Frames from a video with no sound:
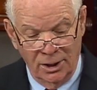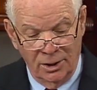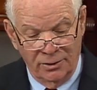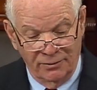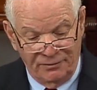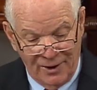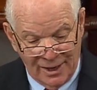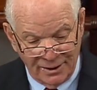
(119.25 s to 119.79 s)

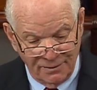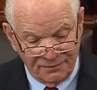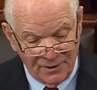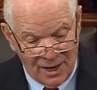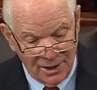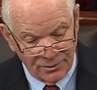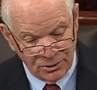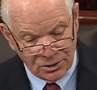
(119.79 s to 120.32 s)
The Founding
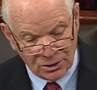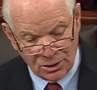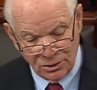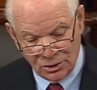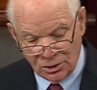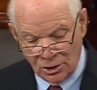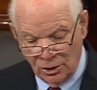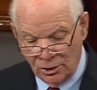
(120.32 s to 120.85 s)
Fathers'
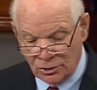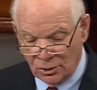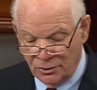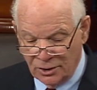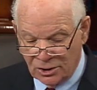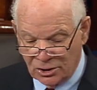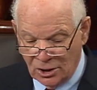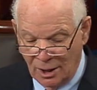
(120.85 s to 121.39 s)
concerns on
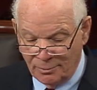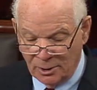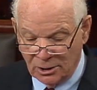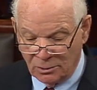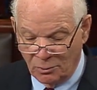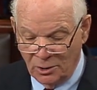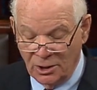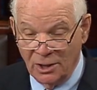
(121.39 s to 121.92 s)
this
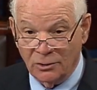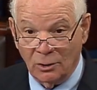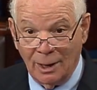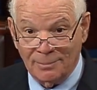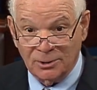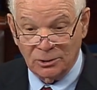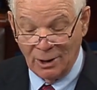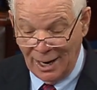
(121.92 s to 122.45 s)
subject were neither
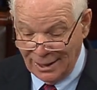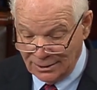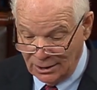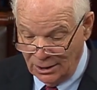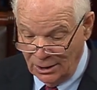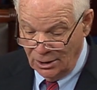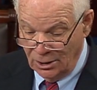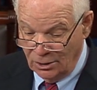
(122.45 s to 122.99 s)
abstract
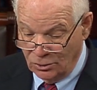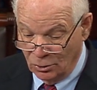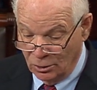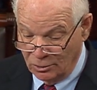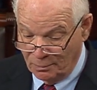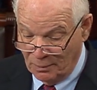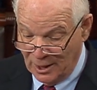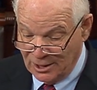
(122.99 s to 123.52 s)
nor
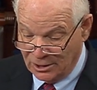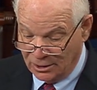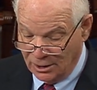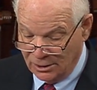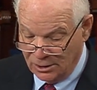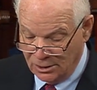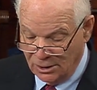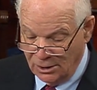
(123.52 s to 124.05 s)

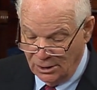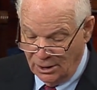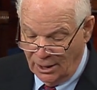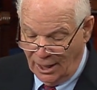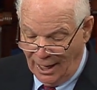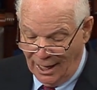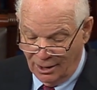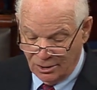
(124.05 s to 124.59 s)
baseless.
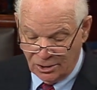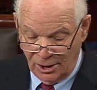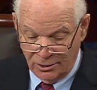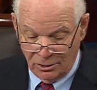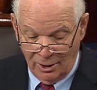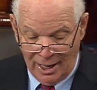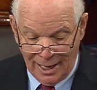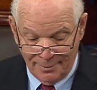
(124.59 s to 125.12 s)

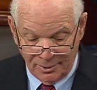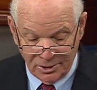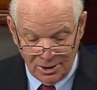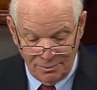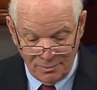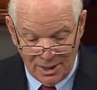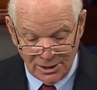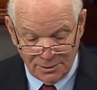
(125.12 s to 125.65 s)
Alexander
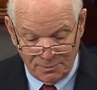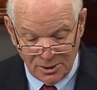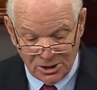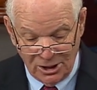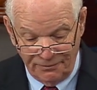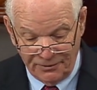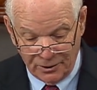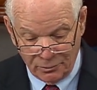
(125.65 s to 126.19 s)
Hamilton made
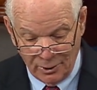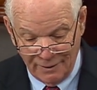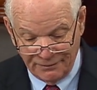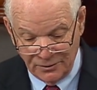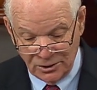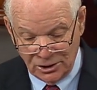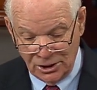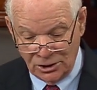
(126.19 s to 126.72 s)
specific
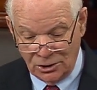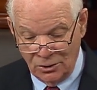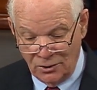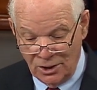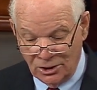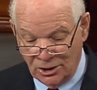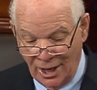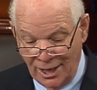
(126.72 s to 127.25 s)
references to
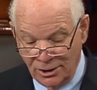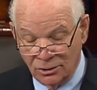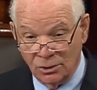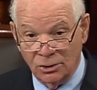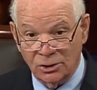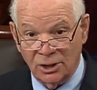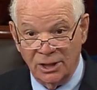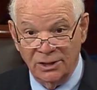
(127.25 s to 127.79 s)
these
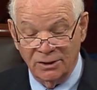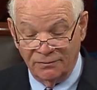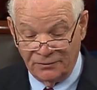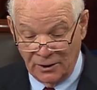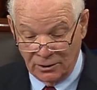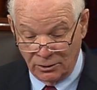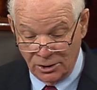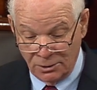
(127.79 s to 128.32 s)
dangers in the
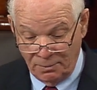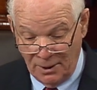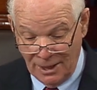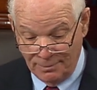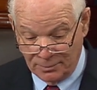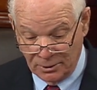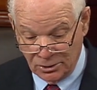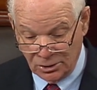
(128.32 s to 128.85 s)
Federalist
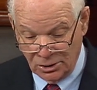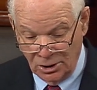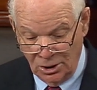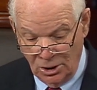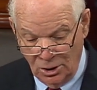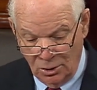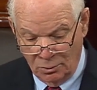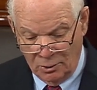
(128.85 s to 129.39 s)
Papers.
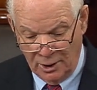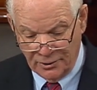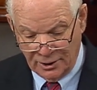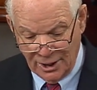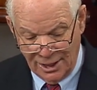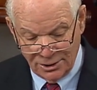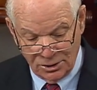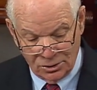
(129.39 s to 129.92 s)
While the
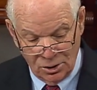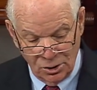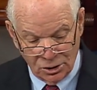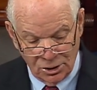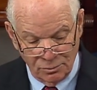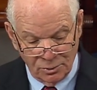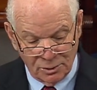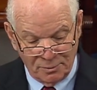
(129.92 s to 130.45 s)

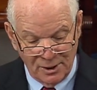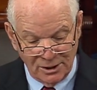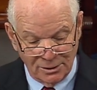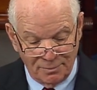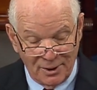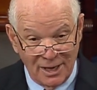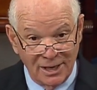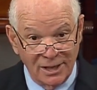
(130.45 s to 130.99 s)
Constitution was being
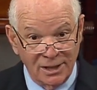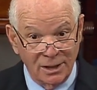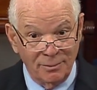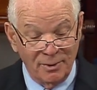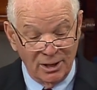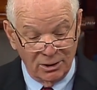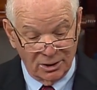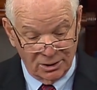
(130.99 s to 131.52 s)
debated in
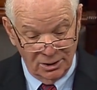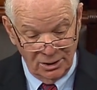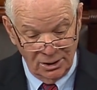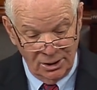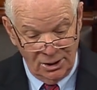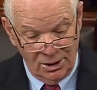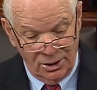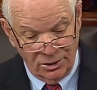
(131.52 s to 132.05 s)
America,
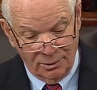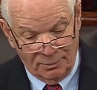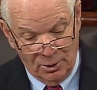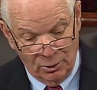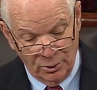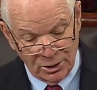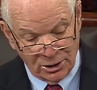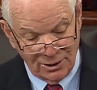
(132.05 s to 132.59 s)
the
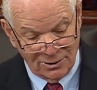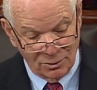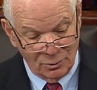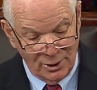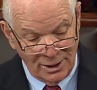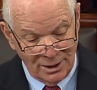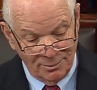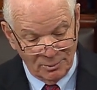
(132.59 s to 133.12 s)

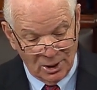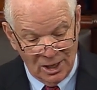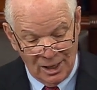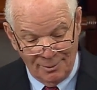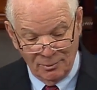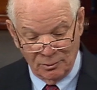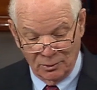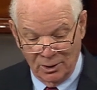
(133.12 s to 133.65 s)
Polish-Lithuanian
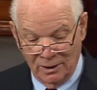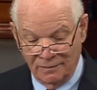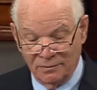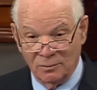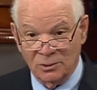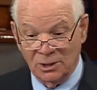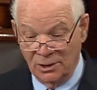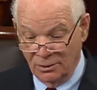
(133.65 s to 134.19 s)
Commonwealth
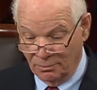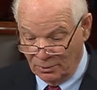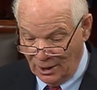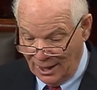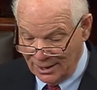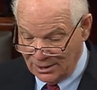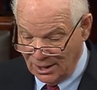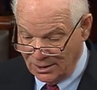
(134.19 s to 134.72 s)
was in the
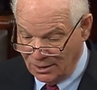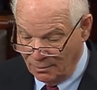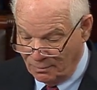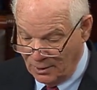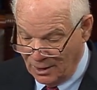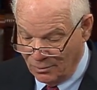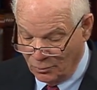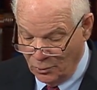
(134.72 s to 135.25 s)
process of
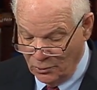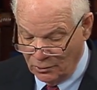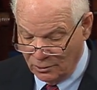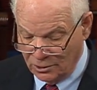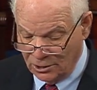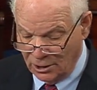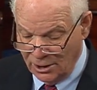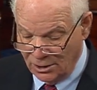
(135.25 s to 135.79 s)
being
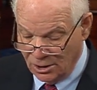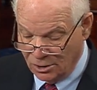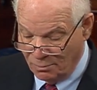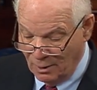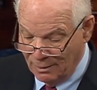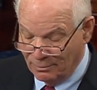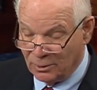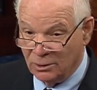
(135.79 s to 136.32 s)
ruthlessly
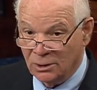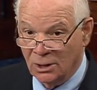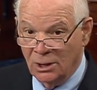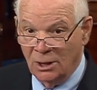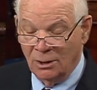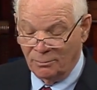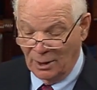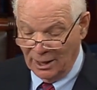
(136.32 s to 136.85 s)
dismembered
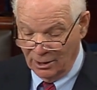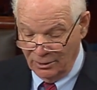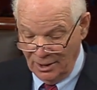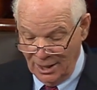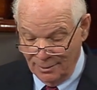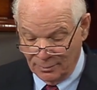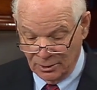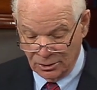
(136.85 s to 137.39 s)
by her
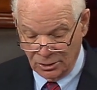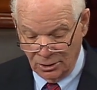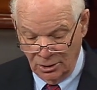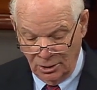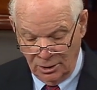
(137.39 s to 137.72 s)
neighbors,